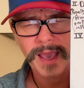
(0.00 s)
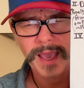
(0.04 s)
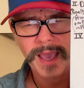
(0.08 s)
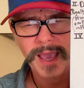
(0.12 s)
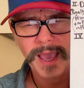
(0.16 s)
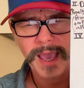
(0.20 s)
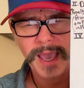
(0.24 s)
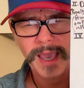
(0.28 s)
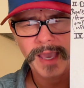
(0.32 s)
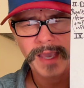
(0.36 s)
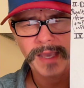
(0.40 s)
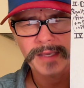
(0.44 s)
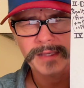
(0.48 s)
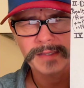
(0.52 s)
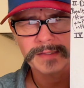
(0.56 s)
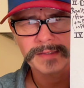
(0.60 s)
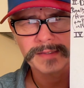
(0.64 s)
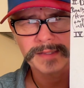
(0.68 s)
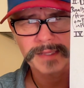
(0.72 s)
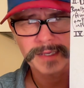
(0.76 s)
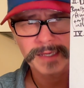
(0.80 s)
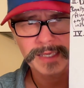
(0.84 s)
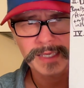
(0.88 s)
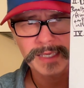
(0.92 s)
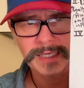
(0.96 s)

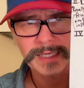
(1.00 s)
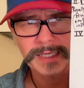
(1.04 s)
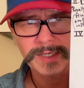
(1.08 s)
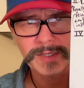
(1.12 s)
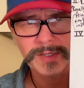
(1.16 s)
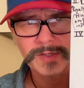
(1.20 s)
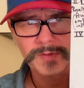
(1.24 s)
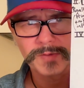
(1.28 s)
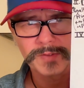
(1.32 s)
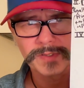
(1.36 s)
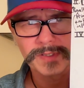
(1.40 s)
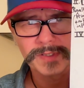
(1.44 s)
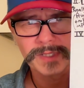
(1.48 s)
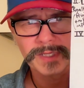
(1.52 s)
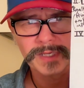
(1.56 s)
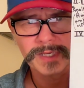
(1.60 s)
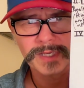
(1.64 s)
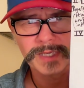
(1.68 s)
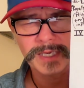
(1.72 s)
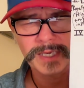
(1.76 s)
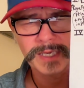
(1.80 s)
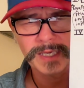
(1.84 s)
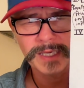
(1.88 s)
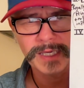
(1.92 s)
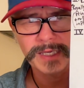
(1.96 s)
as the king equals the
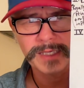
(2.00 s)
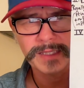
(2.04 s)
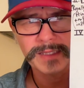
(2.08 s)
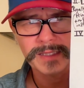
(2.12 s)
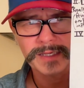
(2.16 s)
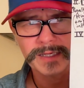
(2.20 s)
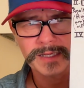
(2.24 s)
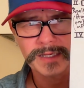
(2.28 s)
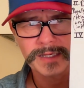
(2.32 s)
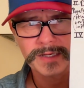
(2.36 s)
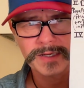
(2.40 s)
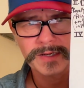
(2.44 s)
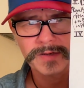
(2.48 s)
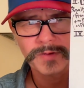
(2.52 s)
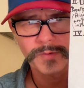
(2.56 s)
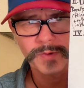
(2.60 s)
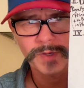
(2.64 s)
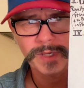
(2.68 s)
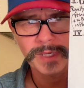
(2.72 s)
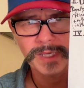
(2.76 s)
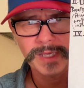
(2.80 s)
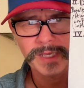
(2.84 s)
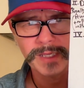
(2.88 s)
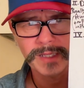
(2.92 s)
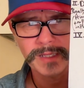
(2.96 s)
king, the
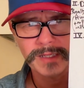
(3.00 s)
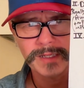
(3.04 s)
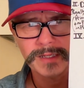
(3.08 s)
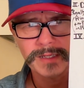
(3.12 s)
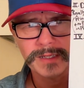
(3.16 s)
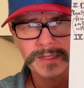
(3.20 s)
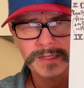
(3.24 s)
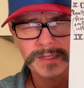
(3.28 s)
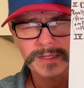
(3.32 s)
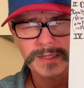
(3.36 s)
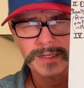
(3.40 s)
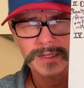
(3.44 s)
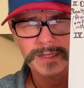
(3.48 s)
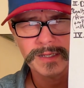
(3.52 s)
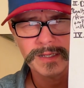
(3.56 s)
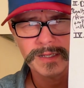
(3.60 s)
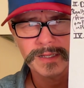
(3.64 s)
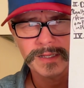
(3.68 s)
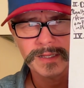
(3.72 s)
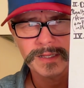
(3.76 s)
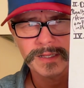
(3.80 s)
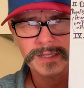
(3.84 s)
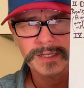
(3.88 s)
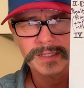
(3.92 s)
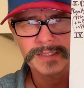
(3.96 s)
queen
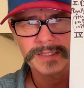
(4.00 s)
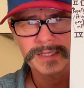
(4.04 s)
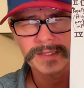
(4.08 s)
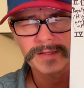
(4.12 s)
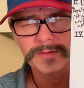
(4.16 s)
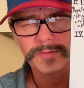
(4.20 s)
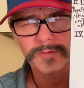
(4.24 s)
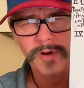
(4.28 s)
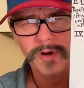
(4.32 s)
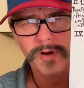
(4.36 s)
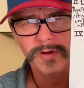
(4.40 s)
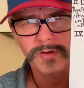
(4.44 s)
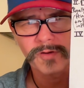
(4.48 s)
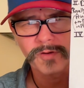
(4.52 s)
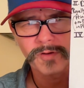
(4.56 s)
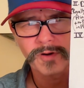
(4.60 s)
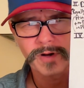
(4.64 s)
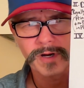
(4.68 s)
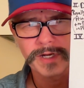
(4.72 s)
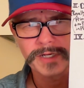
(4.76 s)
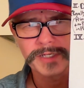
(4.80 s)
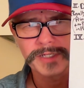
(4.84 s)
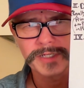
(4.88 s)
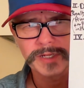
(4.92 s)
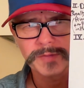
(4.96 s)
is in the wrong
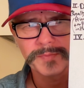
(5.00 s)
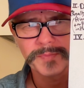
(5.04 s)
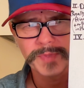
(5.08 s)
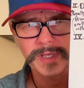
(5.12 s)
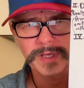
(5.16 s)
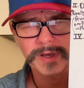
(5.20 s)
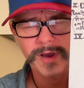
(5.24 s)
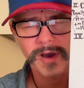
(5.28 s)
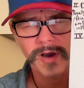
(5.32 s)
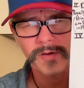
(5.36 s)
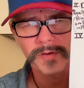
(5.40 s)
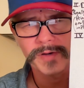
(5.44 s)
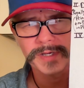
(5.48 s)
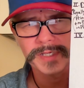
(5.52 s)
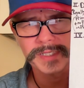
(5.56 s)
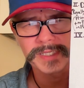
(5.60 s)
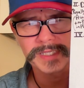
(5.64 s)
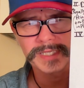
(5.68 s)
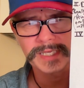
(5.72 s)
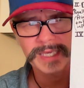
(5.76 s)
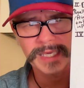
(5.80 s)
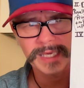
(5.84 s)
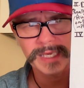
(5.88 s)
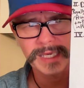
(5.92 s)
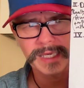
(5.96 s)
order. It should be always
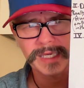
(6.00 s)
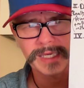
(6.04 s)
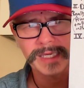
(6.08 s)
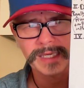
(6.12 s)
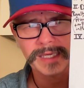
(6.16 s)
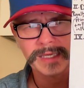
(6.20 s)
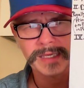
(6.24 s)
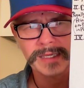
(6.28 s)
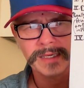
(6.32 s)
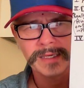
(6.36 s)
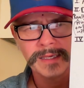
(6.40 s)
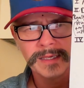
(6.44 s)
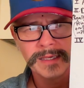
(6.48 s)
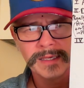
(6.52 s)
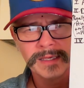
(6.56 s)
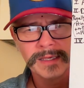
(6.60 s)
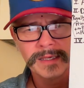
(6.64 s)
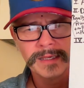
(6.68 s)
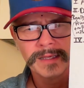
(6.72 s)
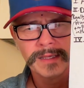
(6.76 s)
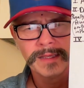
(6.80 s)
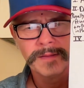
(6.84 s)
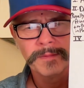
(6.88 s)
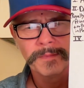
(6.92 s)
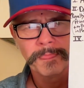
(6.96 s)
king,
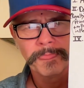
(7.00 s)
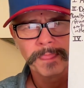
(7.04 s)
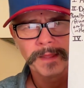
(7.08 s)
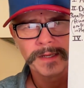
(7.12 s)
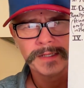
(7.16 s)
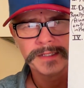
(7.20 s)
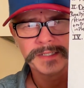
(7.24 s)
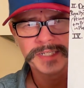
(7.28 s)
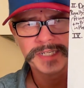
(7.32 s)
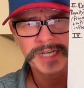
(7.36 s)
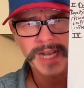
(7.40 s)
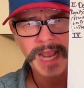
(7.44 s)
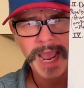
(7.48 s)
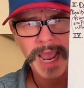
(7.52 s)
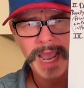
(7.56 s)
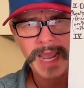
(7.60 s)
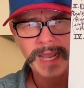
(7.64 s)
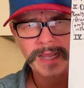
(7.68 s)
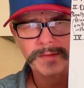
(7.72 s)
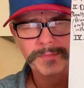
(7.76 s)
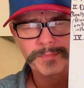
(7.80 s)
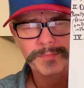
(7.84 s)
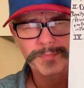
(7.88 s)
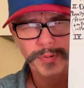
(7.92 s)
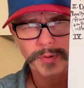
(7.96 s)

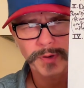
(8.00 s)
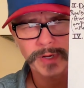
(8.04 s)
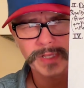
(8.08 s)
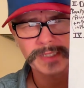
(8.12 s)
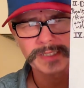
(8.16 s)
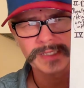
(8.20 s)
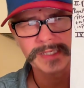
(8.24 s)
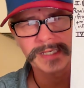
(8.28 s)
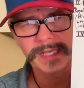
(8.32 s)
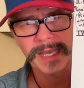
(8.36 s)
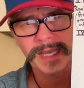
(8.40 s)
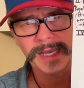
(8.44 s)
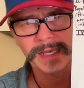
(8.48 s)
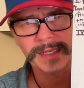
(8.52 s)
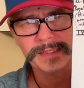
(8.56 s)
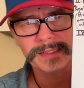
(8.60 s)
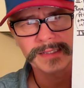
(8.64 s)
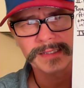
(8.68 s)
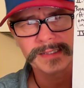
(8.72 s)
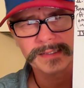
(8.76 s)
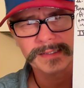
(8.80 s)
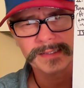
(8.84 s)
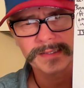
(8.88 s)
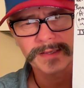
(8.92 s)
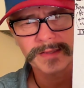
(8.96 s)
jack,
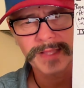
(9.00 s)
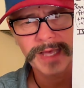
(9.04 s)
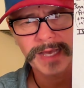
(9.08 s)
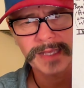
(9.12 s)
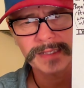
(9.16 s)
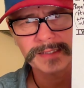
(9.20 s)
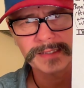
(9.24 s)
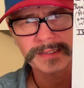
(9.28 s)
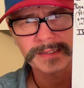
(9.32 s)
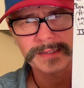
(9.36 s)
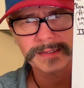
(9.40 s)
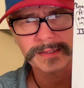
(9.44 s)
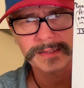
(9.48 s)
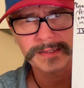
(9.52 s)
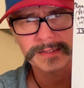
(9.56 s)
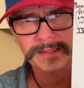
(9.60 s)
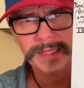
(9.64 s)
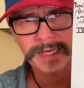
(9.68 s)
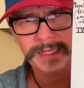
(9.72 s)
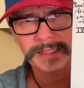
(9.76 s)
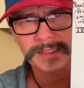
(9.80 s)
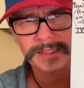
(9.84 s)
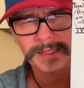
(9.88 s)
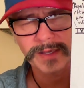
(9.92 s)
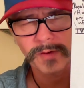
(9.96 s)
princess. So that's
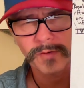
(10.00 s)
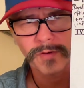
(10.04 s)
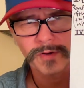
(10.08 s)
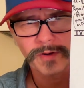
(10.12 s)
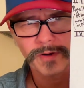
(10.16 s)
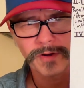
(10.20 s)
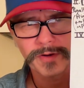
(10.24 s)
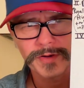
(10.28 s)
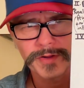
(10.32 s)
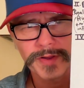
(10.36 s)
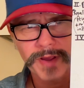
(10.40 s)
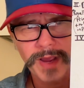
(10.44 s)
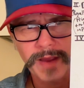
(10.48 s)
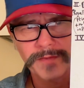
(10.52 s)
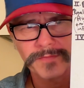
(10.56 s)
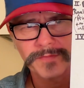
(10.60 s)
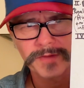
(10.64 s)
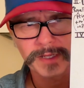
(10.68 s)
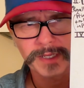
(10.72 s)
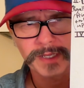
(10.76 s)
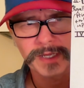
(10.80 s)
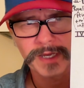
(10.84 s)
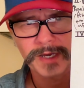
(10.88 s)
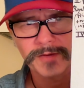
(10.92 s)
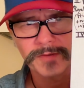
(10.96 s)
the order you have
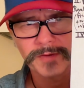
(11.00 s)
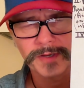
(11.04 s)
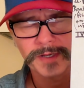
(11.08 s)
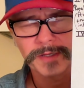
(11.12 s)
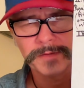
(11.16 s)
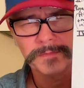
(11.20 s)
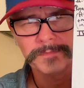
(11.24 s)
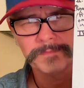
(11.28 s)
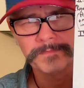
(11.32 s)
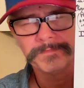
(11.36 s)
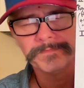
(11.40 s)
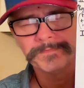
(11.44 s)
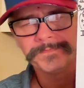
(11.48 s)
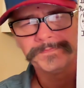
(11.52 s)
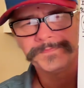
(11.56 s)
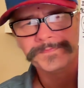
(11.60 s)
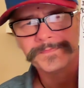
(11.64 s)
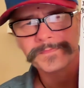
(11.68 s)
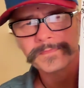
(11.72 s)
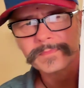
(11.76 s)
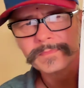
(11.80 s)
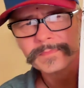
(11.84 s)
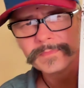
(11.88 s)
to go in.